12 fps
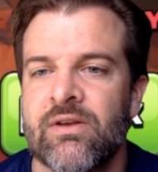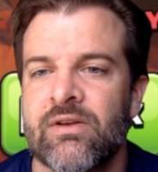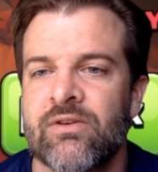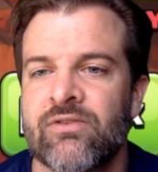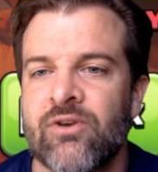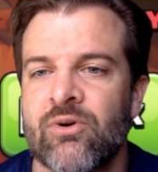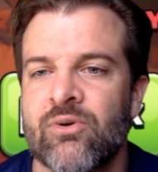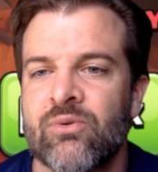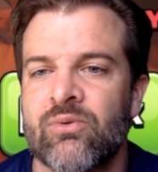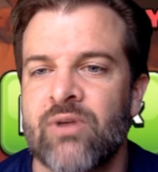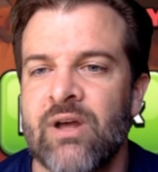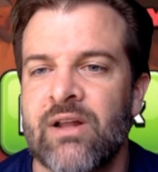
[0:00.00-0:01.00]

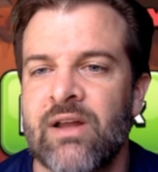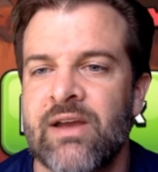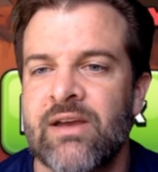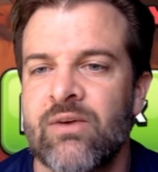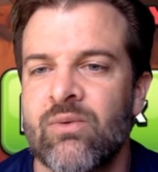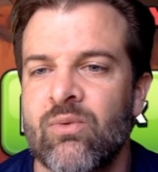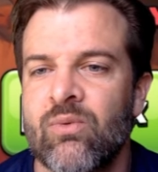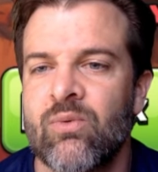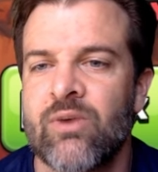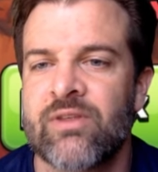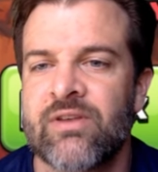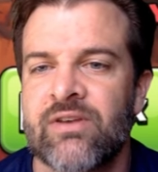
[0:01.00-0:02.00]
So I like
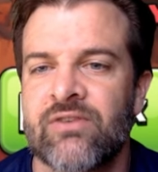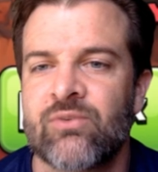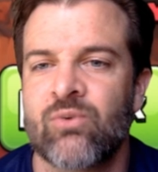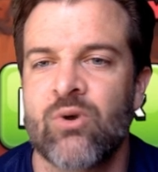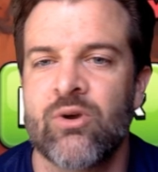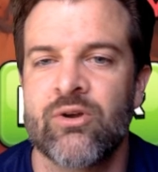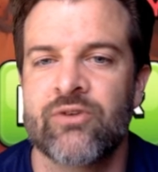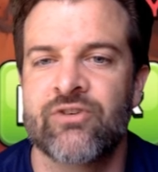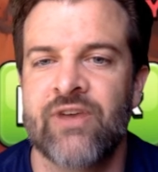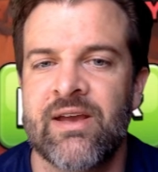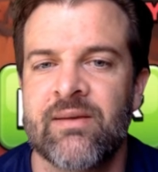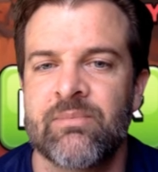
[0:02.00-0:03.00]
with his Royal
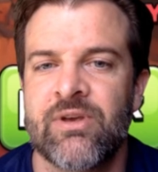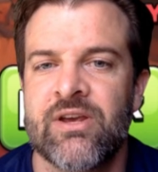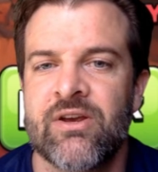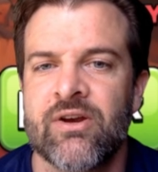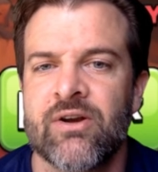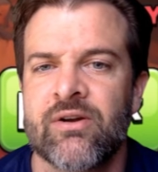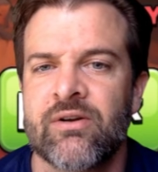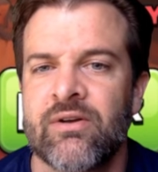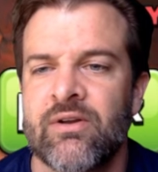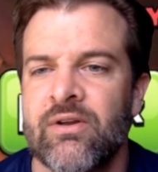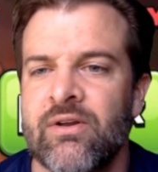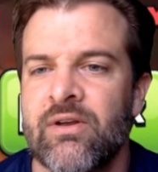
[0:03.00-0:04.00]
Champ here,
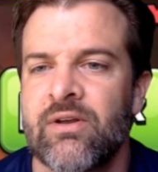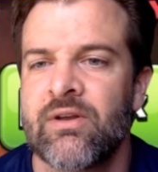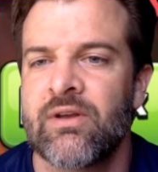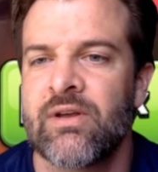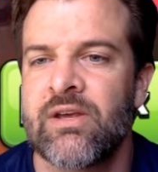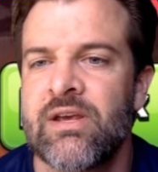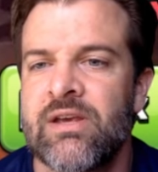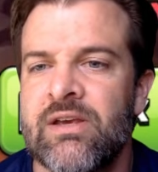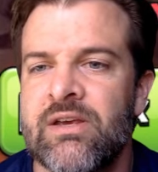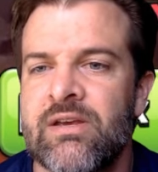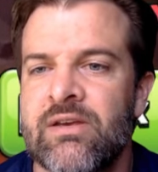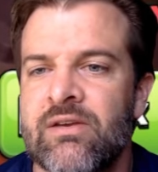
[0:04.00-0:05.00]

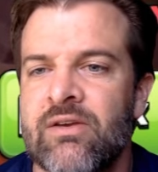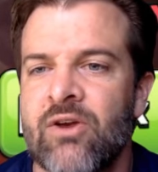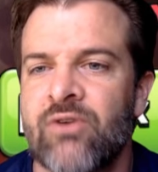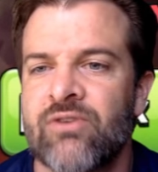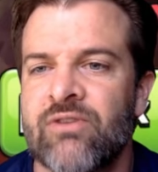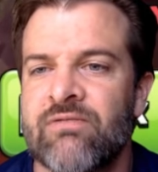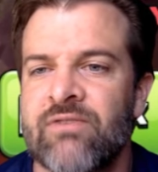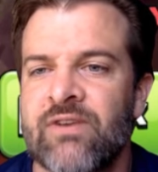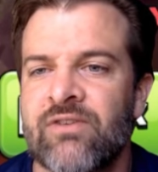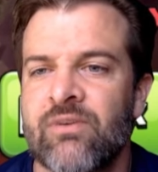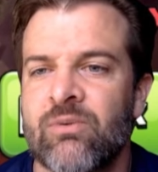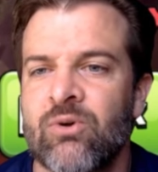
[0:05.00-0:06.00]
he goes
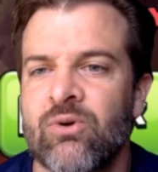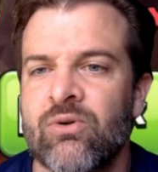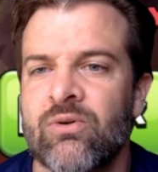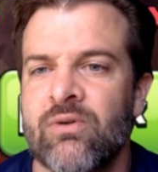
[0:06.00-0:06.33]
invisible,